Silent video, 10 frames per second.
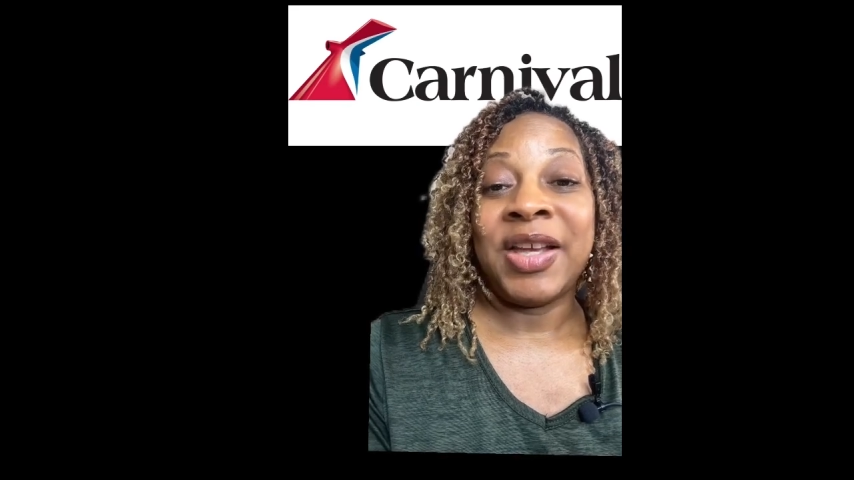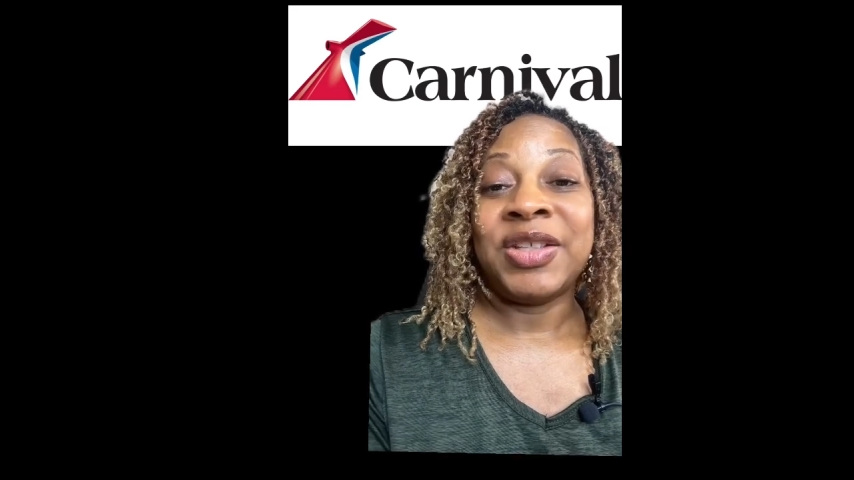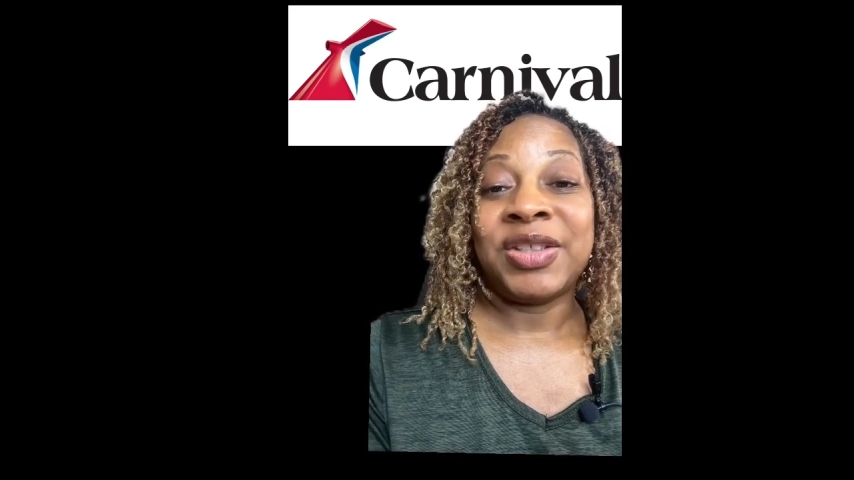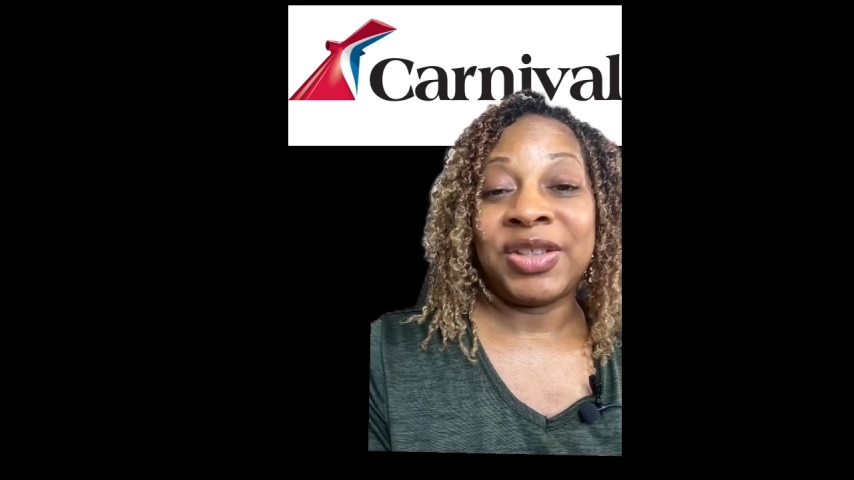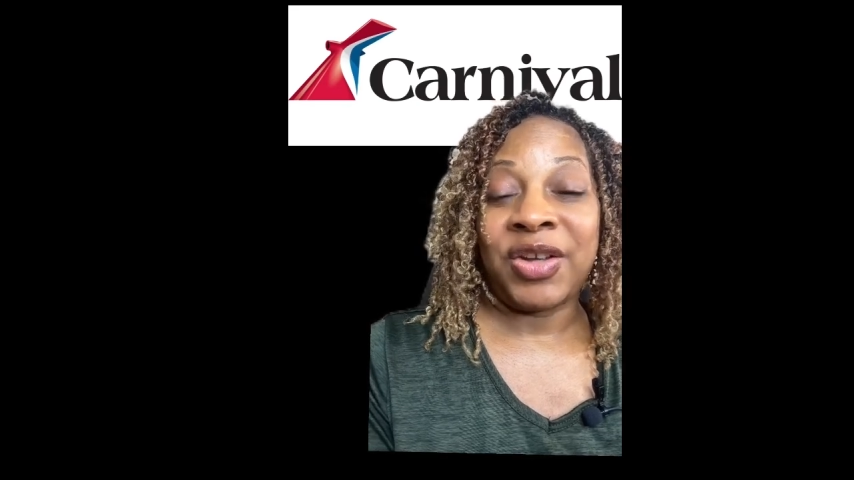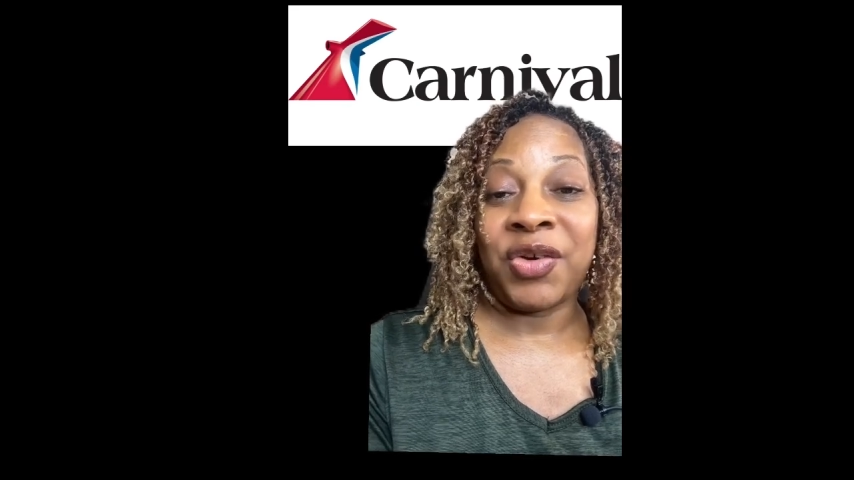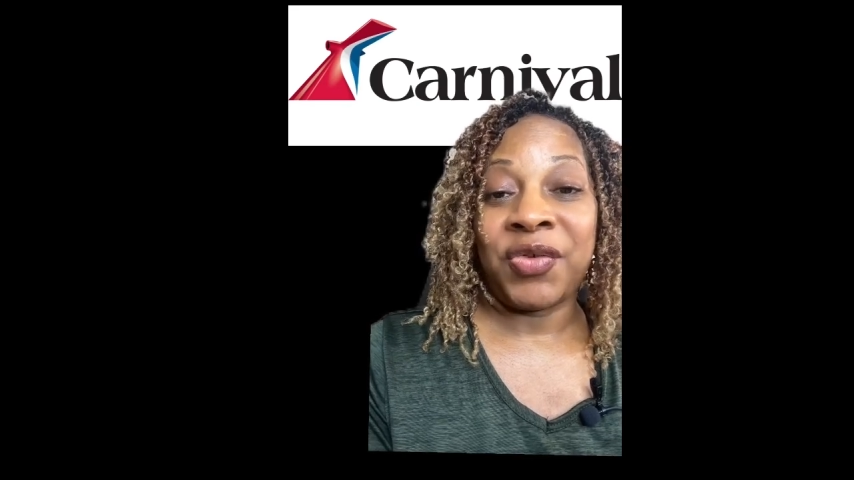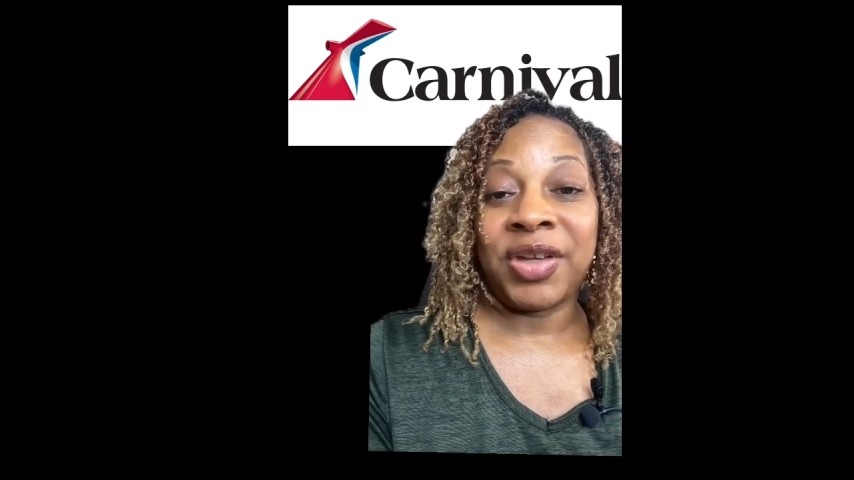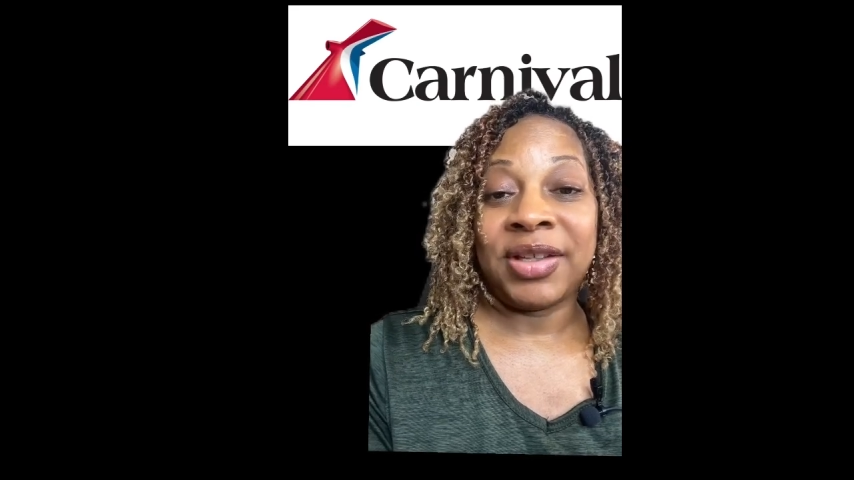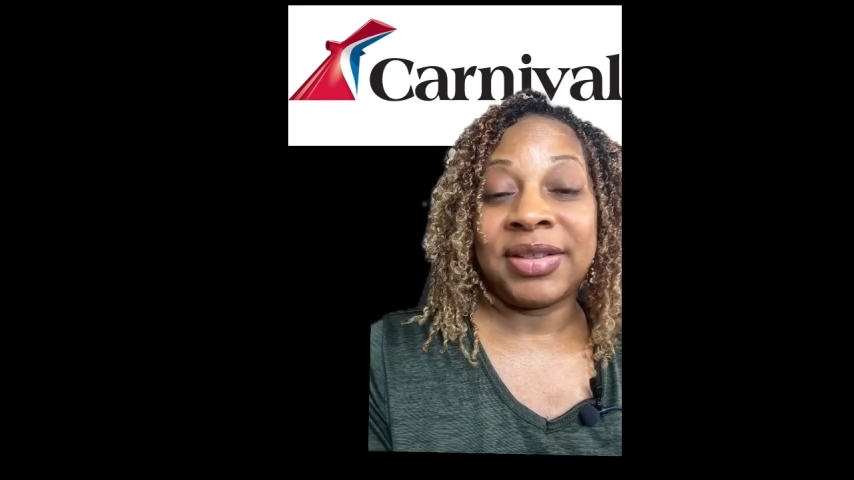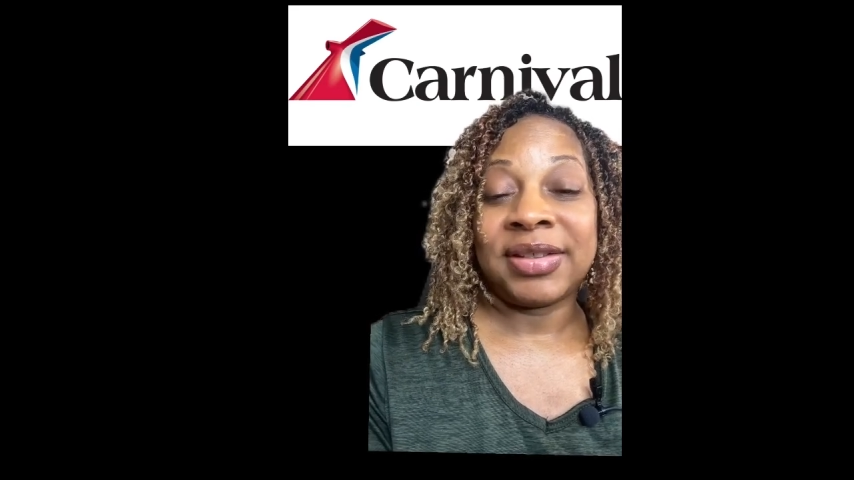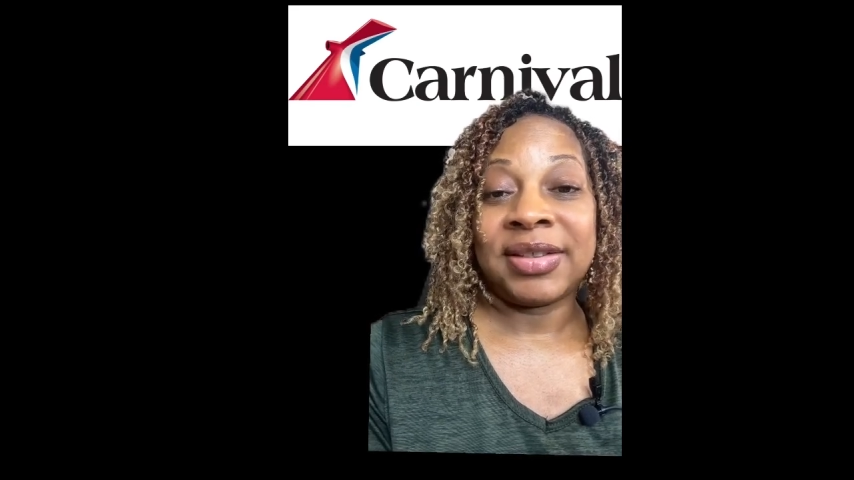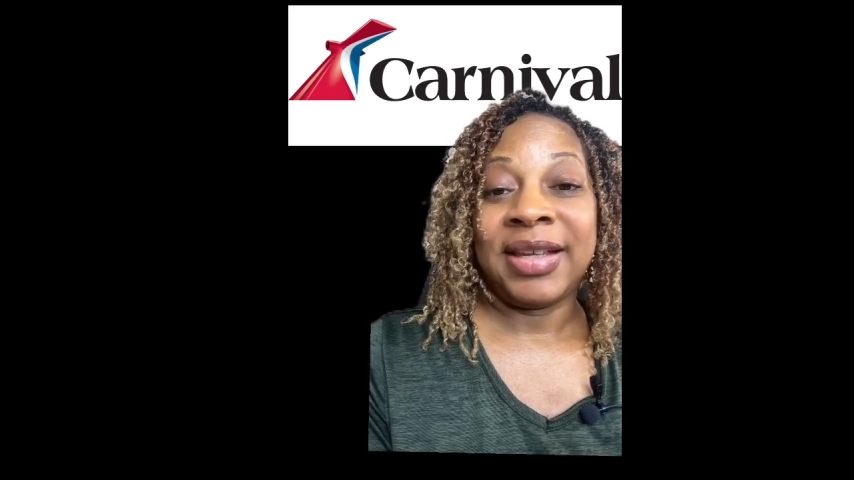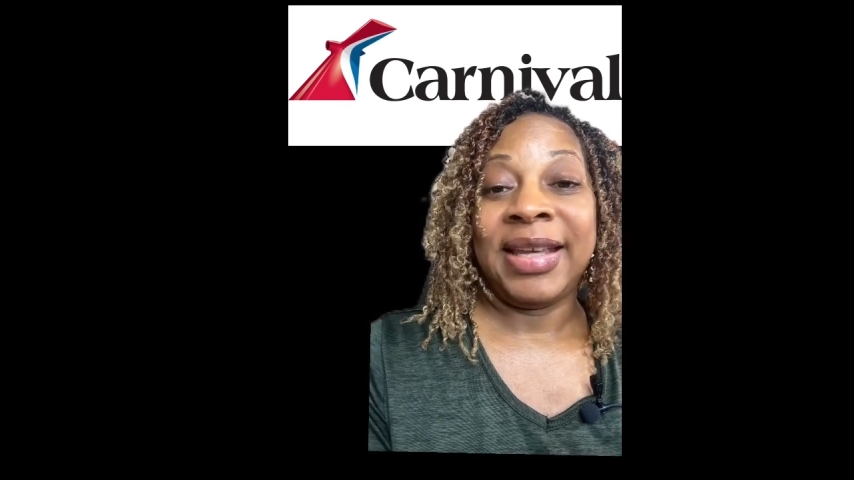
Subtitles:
service